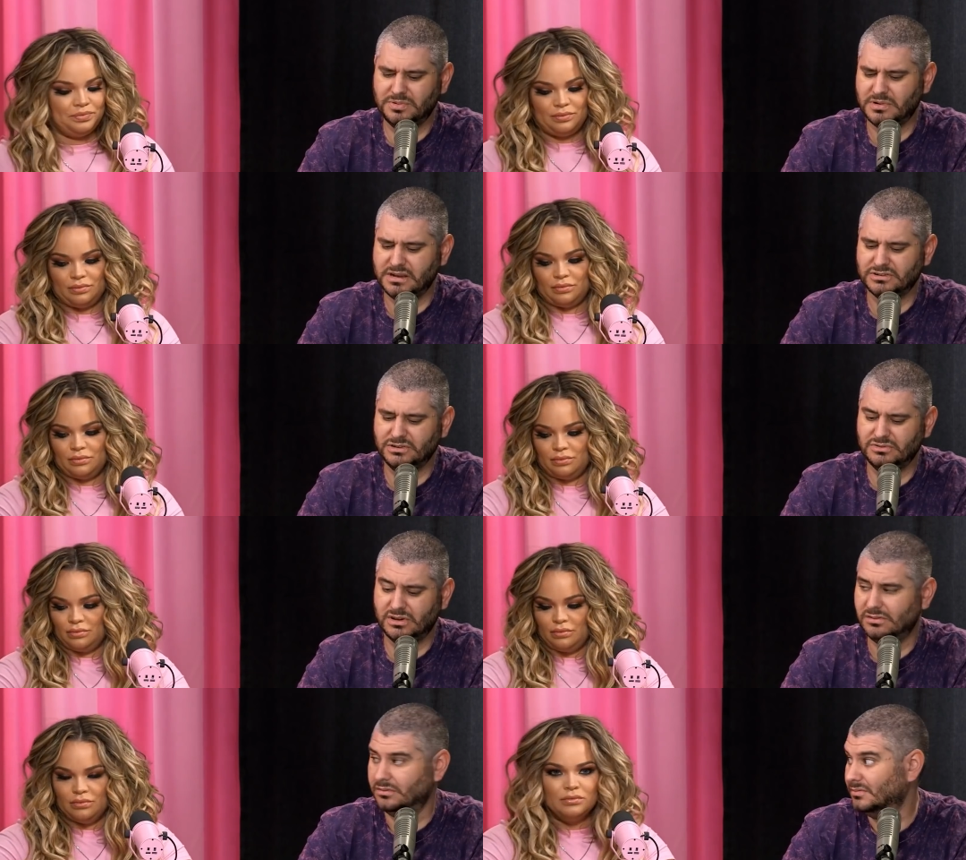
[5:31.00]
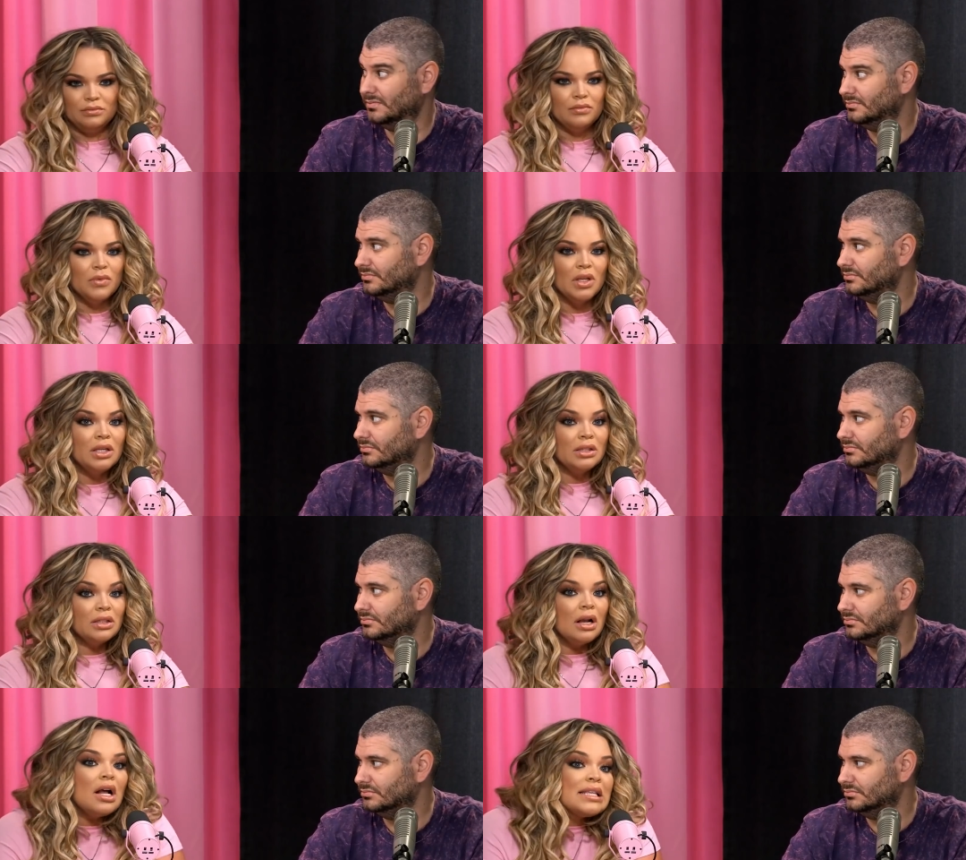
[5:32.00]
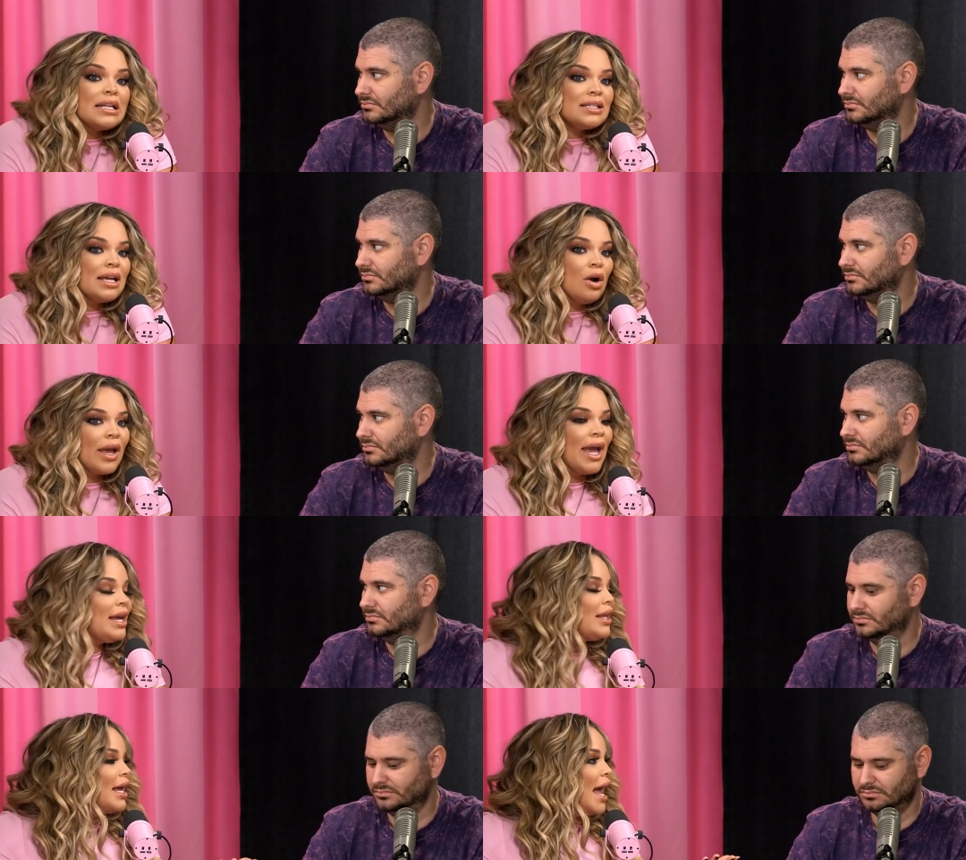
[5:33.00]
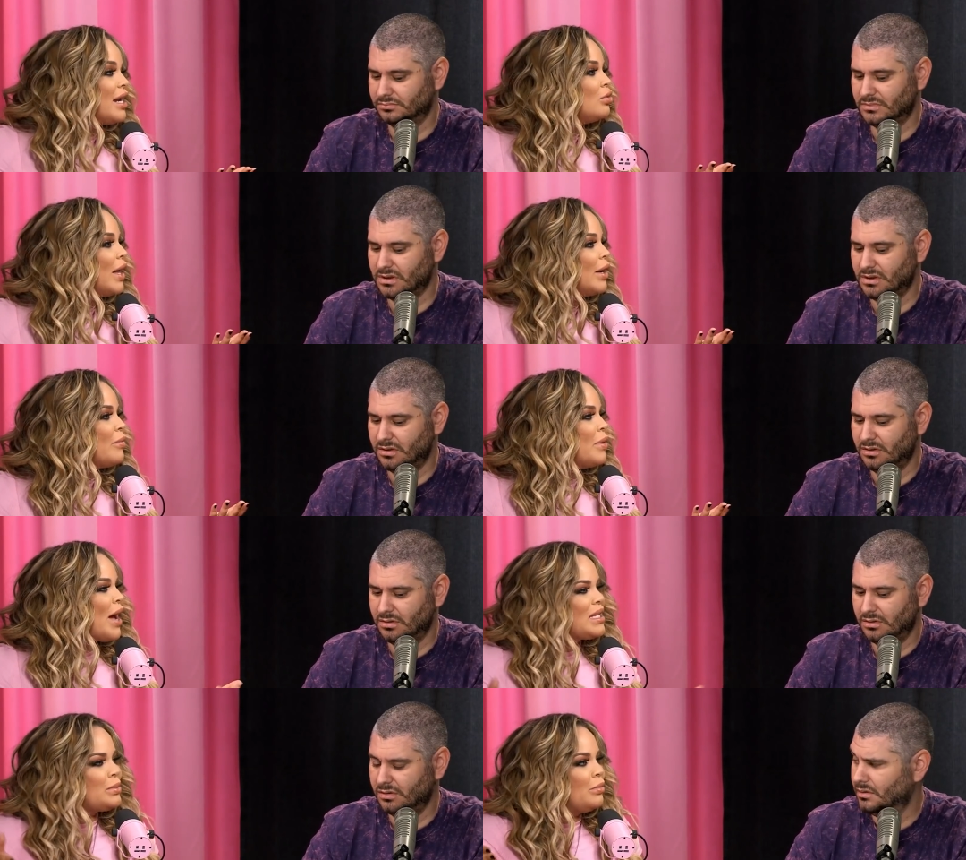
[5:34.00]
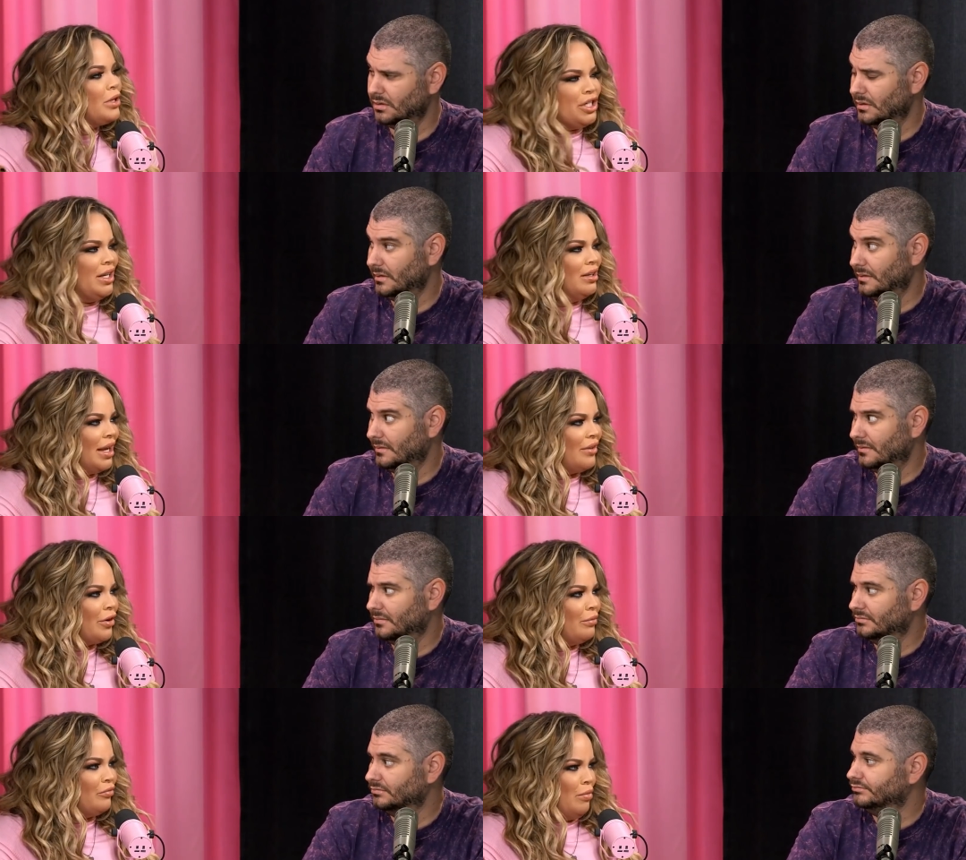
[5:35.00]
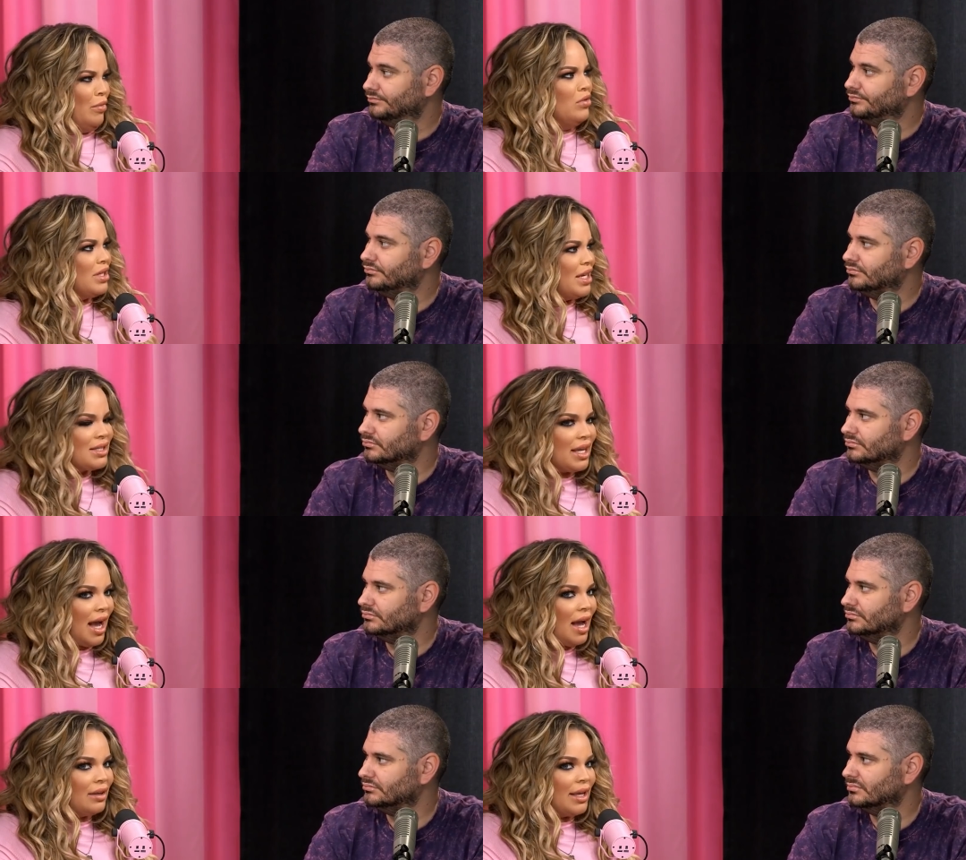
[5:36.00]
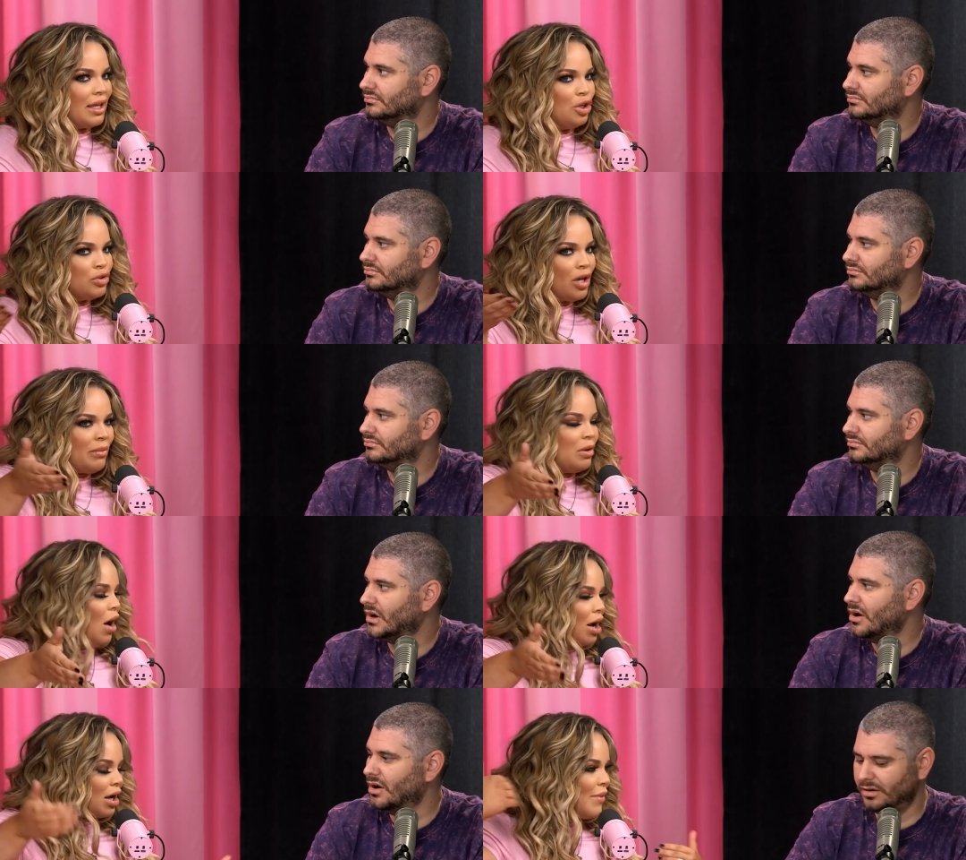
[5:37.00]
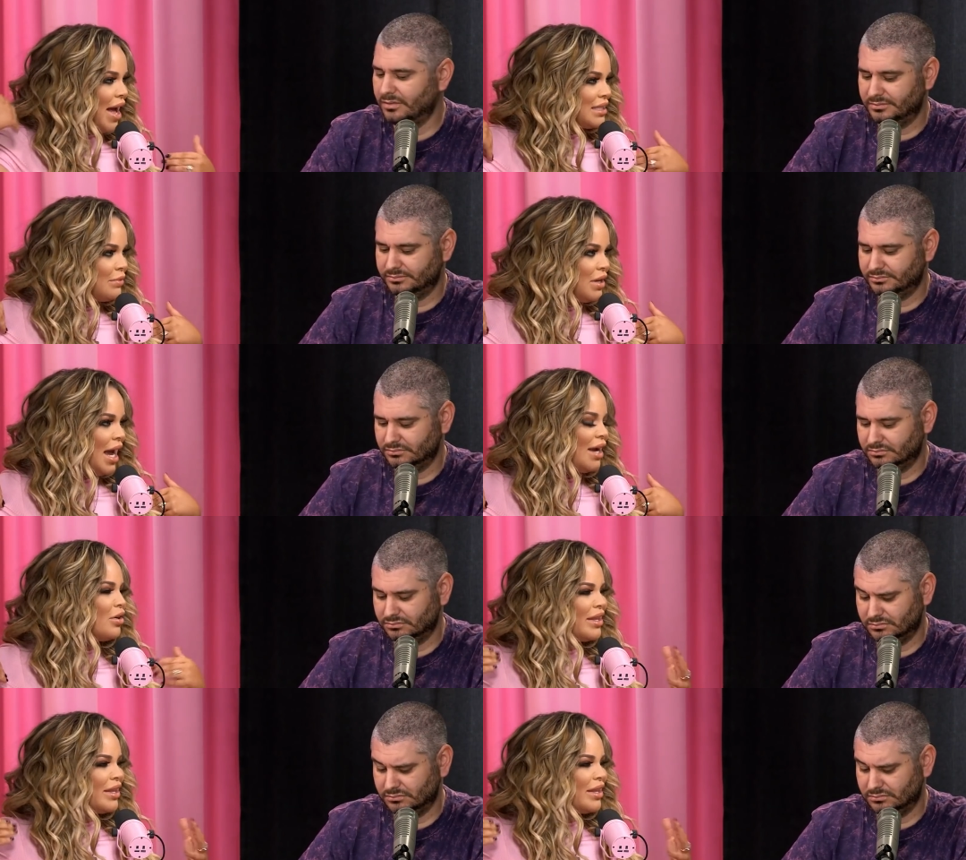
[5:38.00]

Speaker 1: people to ask you then?
Speaker 2: Because then I'll say okay. Like, I don't like when people ask permission. Like from from Moses. Like I like you saw me walk. Oh. Come ask me. I don't know.